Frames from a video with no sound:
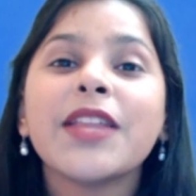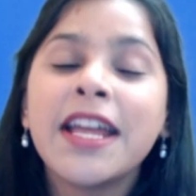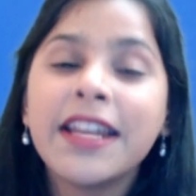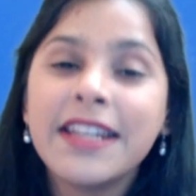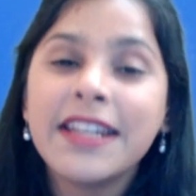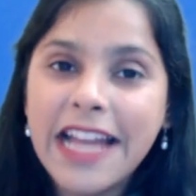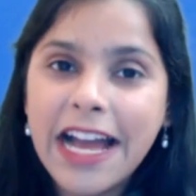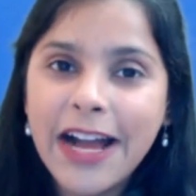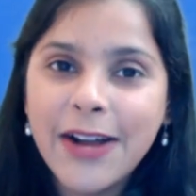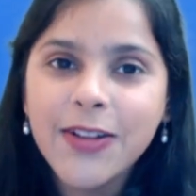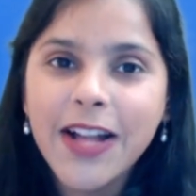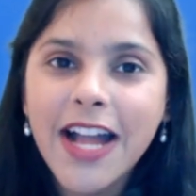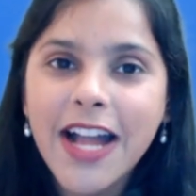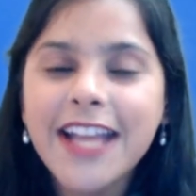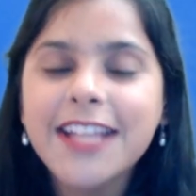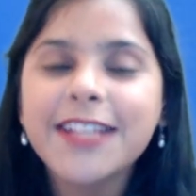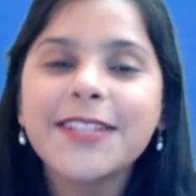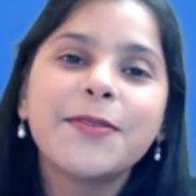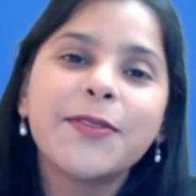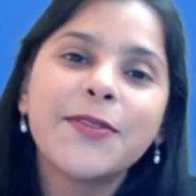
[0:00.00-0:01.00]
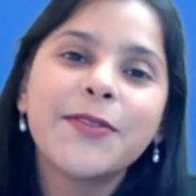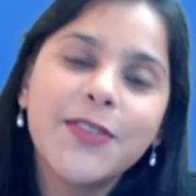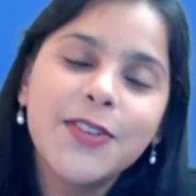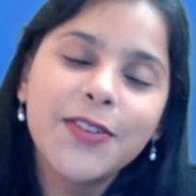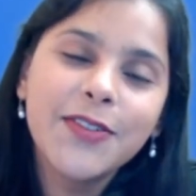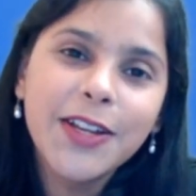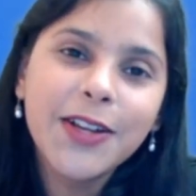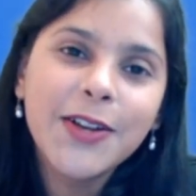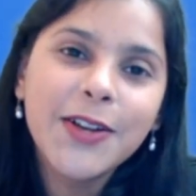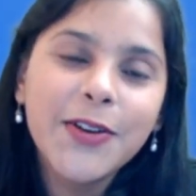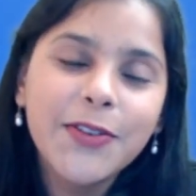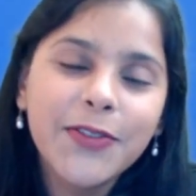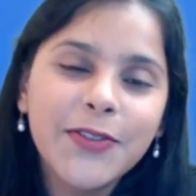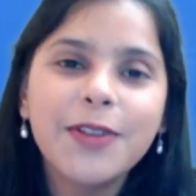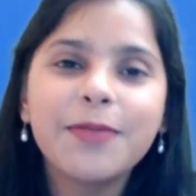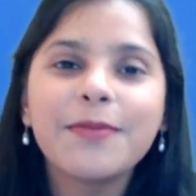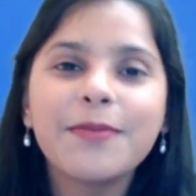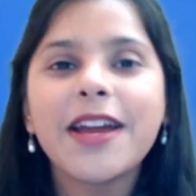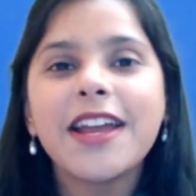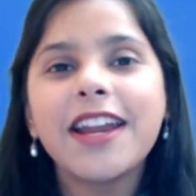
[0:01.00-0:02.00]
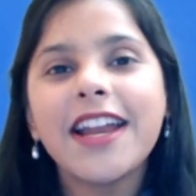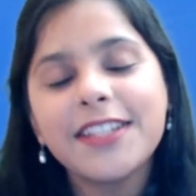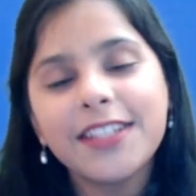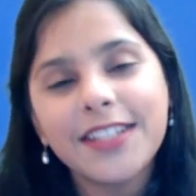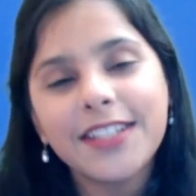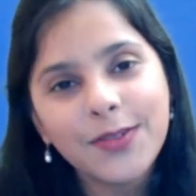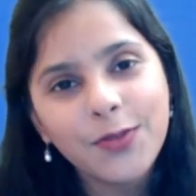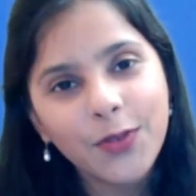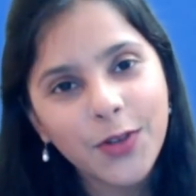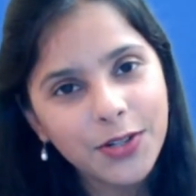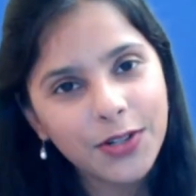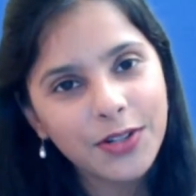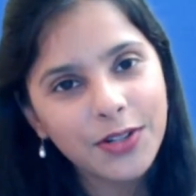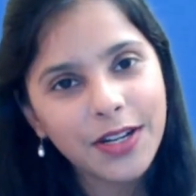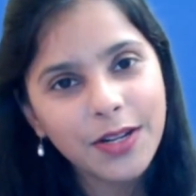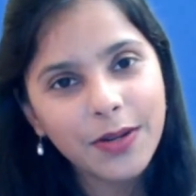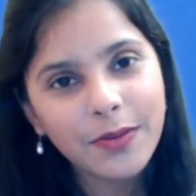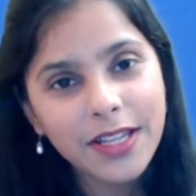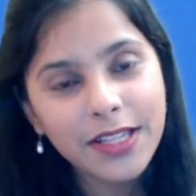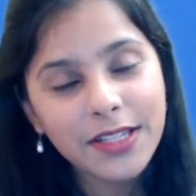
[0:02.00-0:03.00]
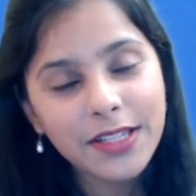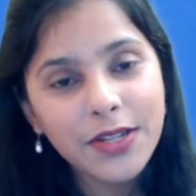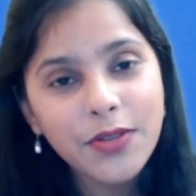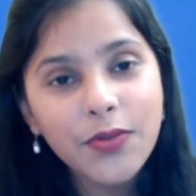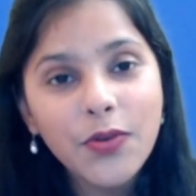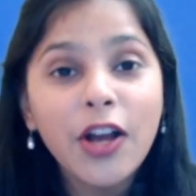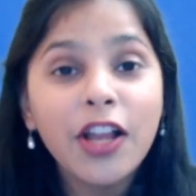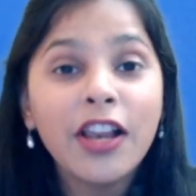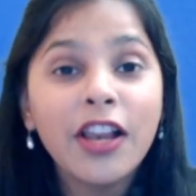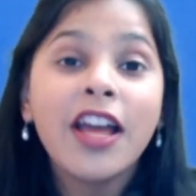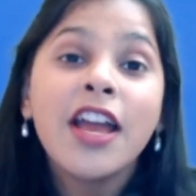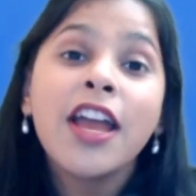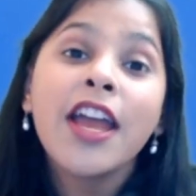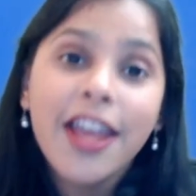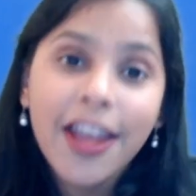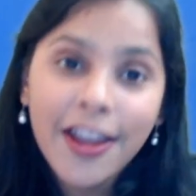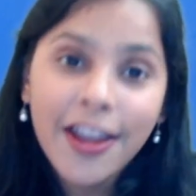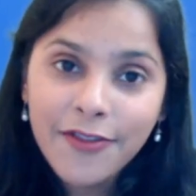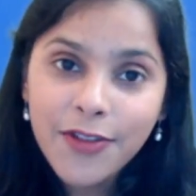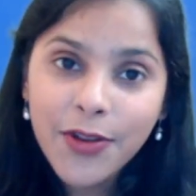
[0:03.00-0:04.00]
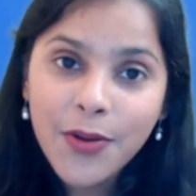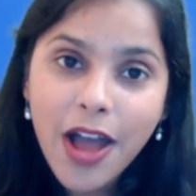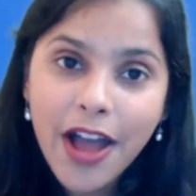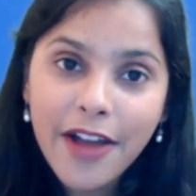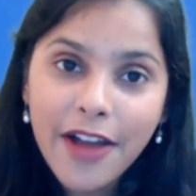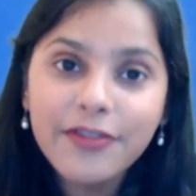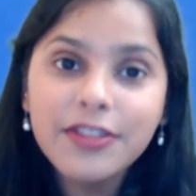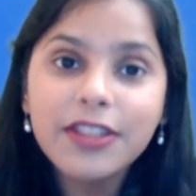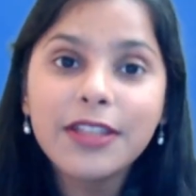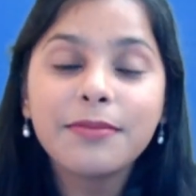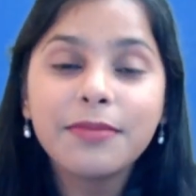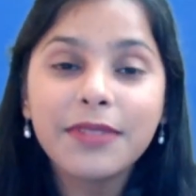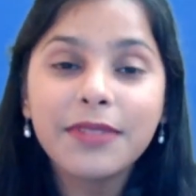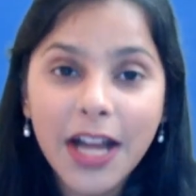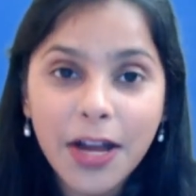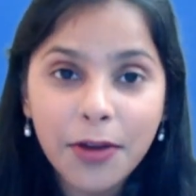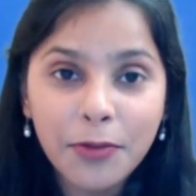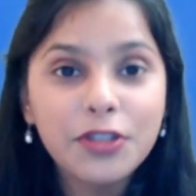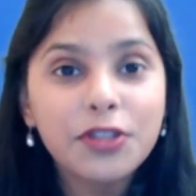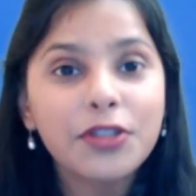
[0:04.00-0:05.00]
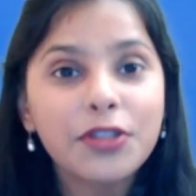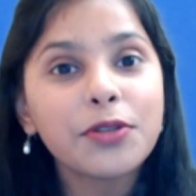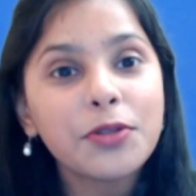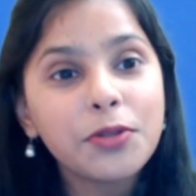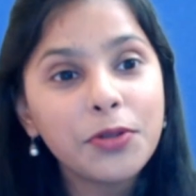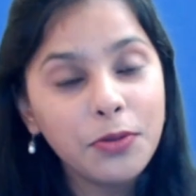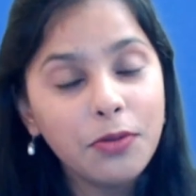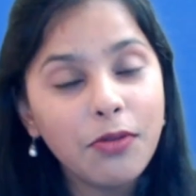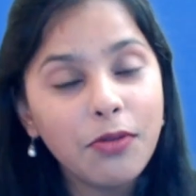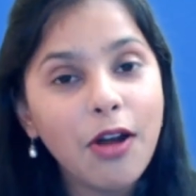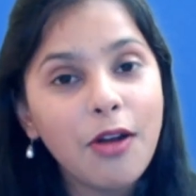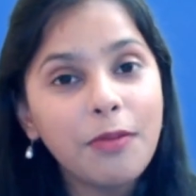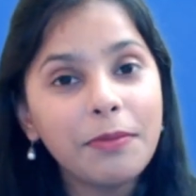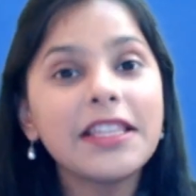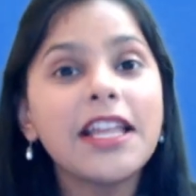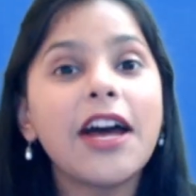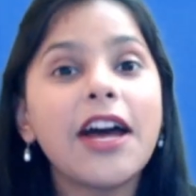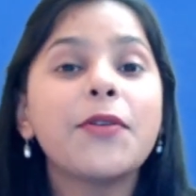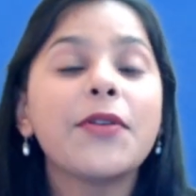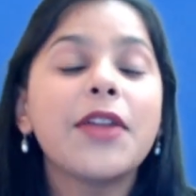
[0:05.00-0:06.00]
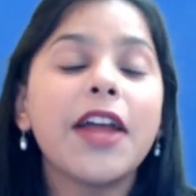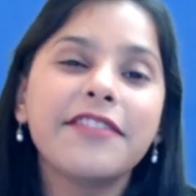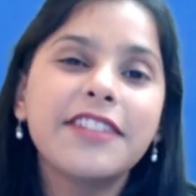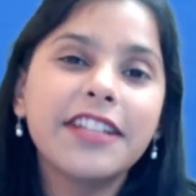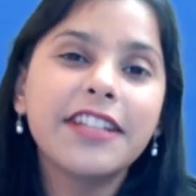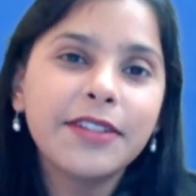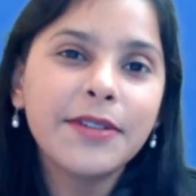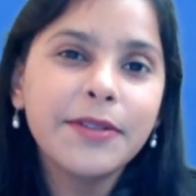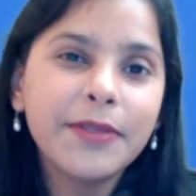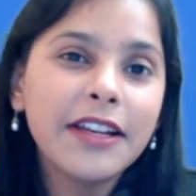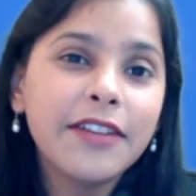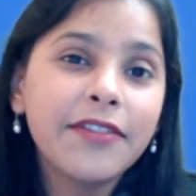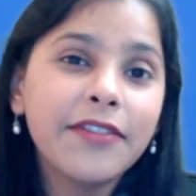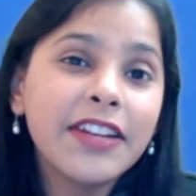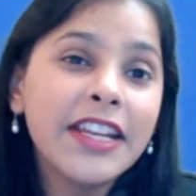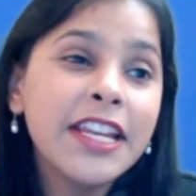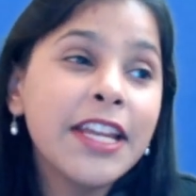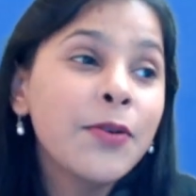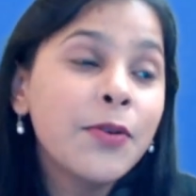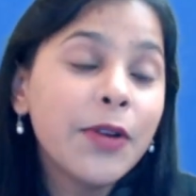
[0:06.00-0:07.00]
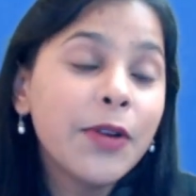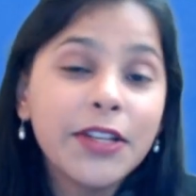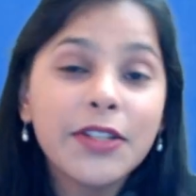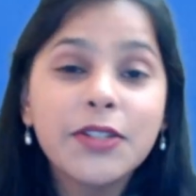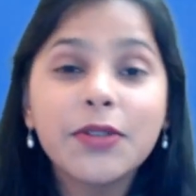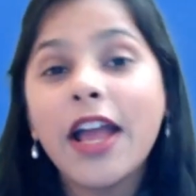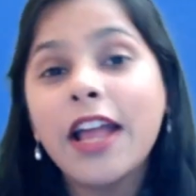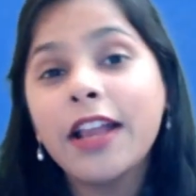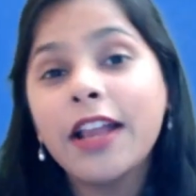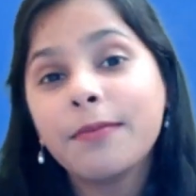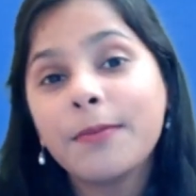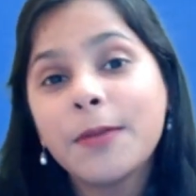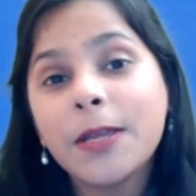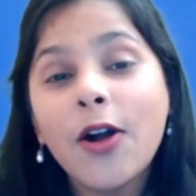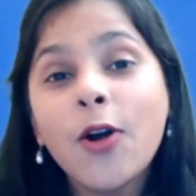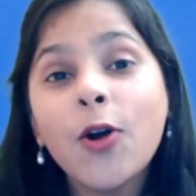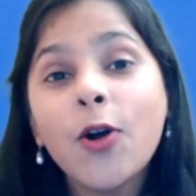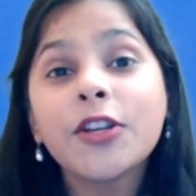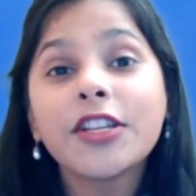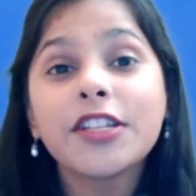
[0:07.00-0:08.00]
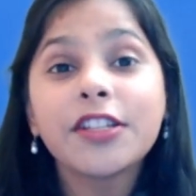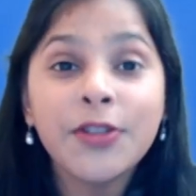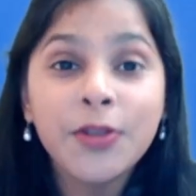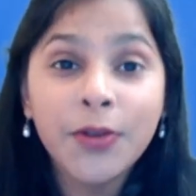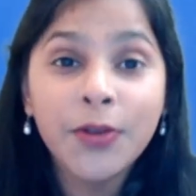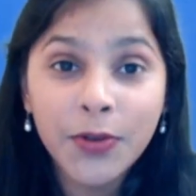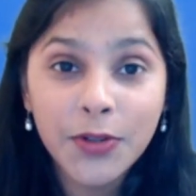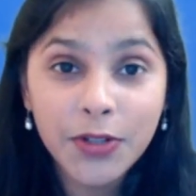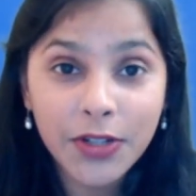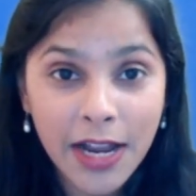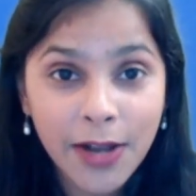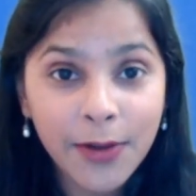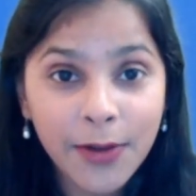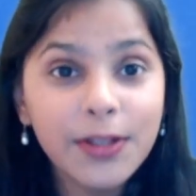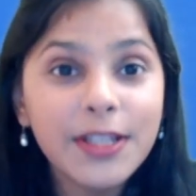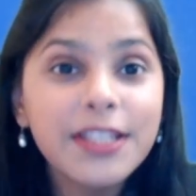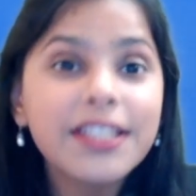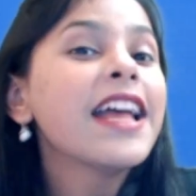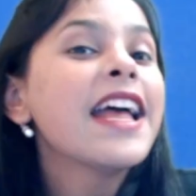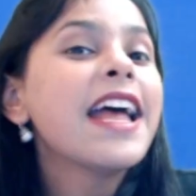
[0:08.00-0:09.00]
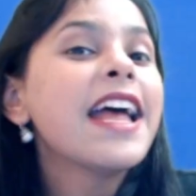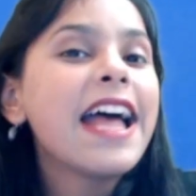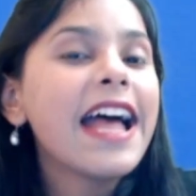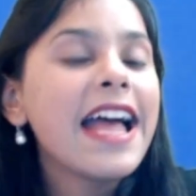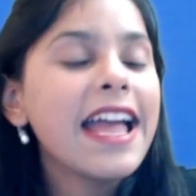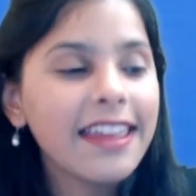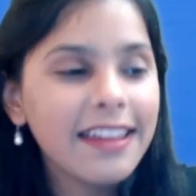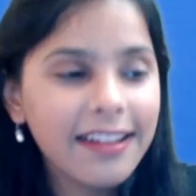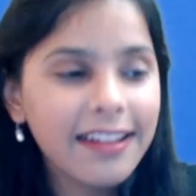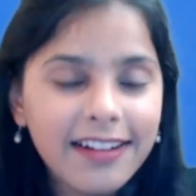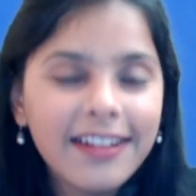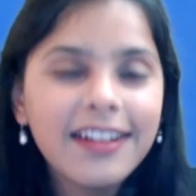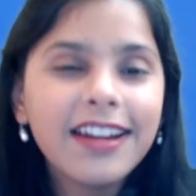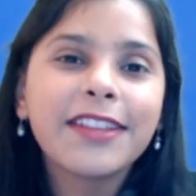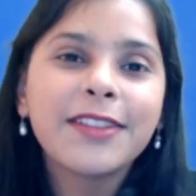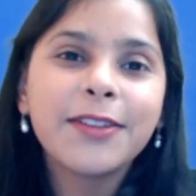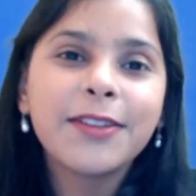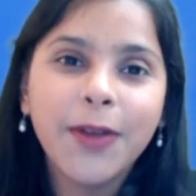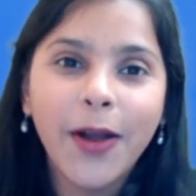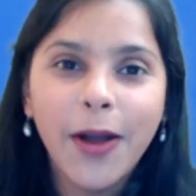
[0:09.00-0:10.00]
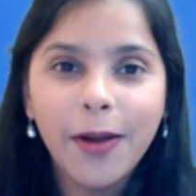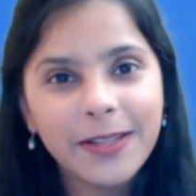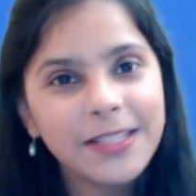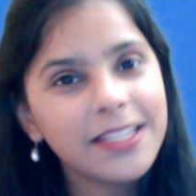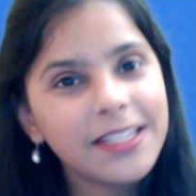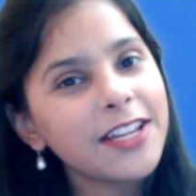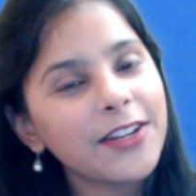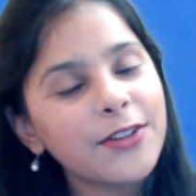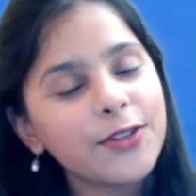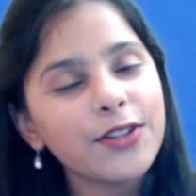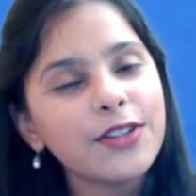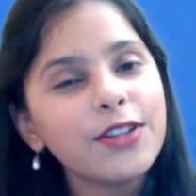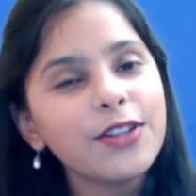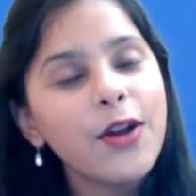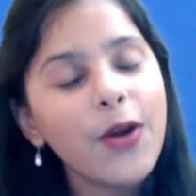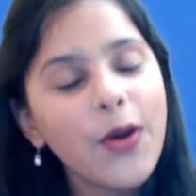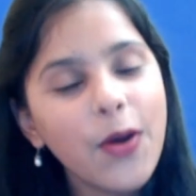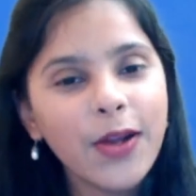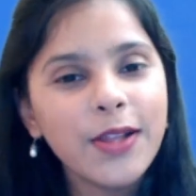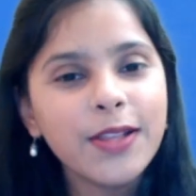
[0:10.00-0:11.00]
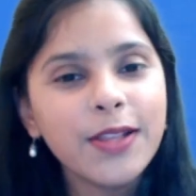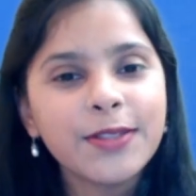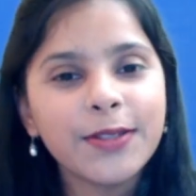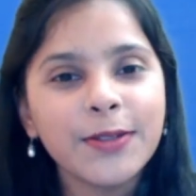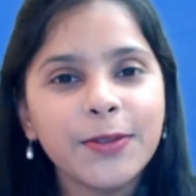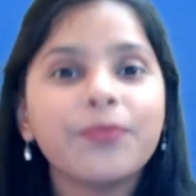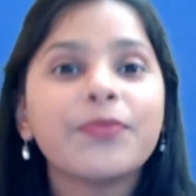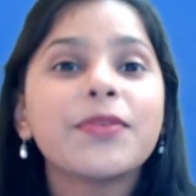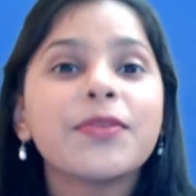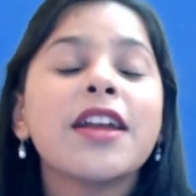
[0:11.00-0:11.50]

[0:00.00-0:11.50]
Now guys, before we go from here, I just want to request you all, if you have some doubts, do comment down. I'm definitely going to help you out in your doubts here in the comment section also.